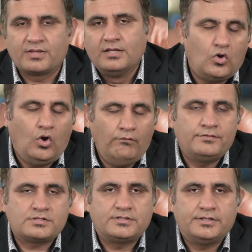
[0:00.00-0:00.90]

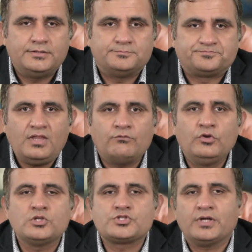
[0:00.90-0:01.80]
Obviously, we
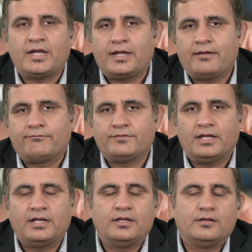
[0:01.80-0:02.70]
also have
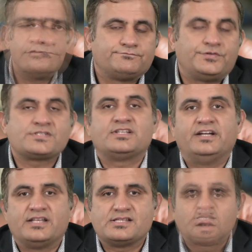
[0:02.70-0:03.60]

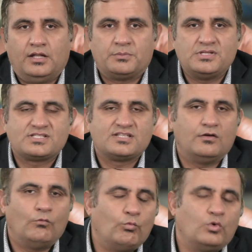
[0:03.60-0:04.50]
facilities. That means
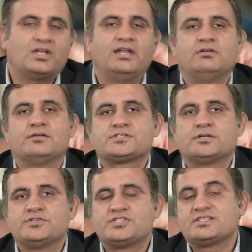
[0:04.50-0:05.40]
what level of
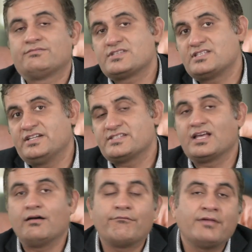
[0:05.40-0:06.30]
services and facilities are
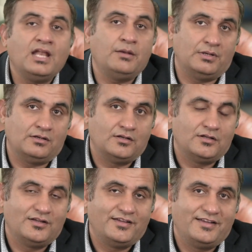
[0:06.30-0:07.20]
available.
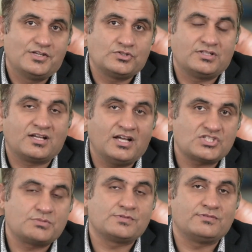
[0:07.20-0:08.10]
So the
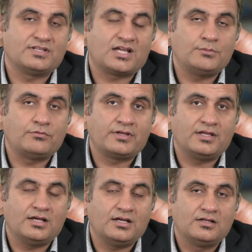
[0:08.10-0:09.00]
customers, when they come over
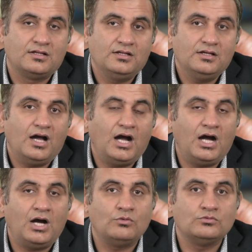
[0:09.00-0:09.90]
here,
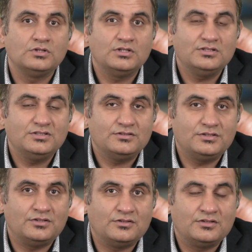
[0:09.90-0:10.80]
how
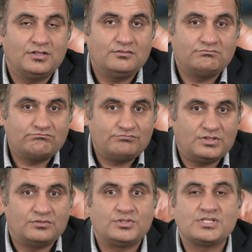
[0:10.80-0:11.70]

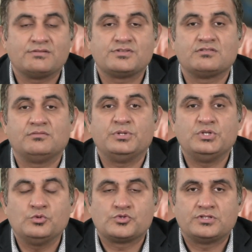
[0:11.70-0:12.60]
these services will be
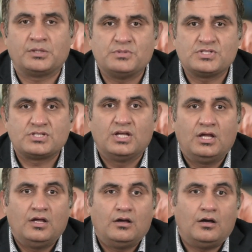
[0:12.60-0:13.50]
used. That means
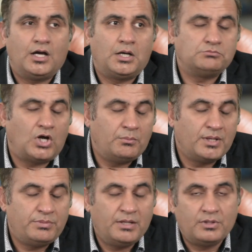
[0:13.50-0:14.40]
how many
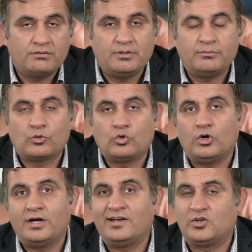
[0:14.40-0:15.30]
people will be
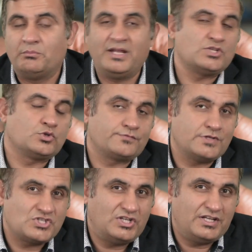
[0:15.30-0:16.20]
required to manage those
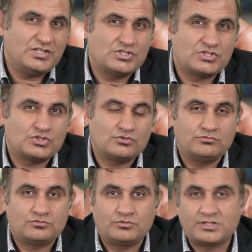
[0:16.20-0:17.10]
facilities, to
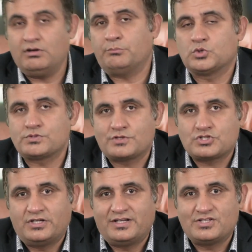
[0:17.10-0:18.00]
develop those
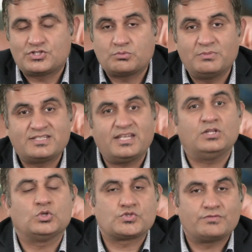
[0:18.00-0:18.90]
facilities, to maintain
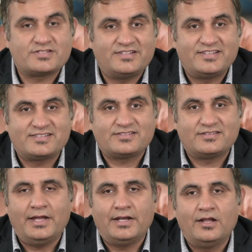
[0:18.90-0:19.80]
those facilities,
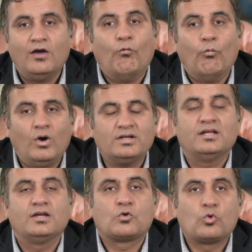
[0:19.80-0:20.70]
and what
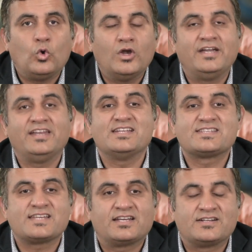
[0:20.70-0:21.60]
quality and
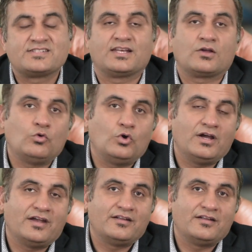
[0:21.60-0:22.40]
standards are required.